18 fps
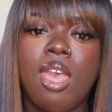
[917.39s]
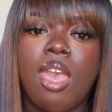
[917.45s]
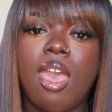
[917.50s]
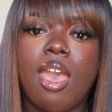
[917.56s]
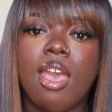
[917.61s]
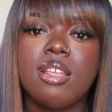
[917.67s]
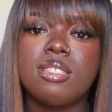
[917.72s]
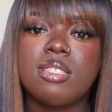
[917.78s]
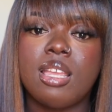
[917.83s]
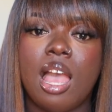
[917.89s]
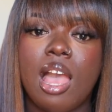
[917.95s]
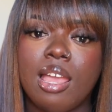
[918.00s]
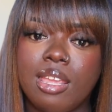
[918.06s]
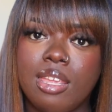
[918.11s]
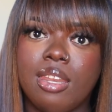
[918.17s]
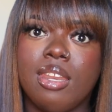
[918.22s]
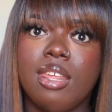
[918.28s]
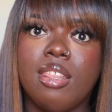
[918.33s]
has
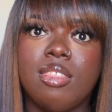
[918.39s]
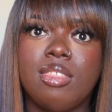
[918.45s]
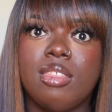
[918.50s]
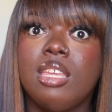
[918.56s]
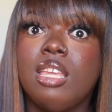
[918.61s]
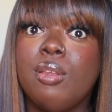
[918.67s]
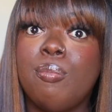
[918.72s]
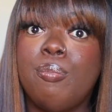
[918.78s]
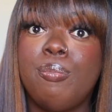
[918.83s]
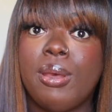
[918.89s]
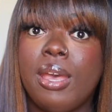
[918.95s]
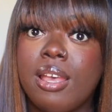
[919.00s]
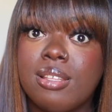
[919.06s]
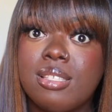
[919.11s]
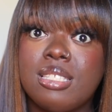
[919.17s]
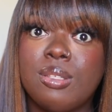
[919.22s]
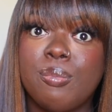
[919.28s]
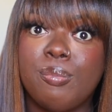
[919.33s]
gotten the
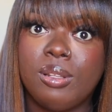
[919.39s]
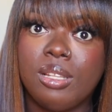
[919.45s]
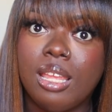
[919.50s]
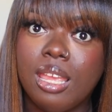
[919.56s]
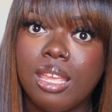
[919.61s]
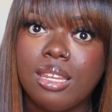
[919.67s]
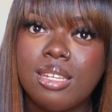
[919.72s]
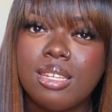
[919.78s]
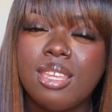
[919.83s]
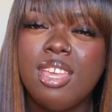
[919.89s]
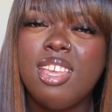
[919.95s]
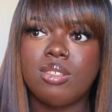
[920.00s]
best blend.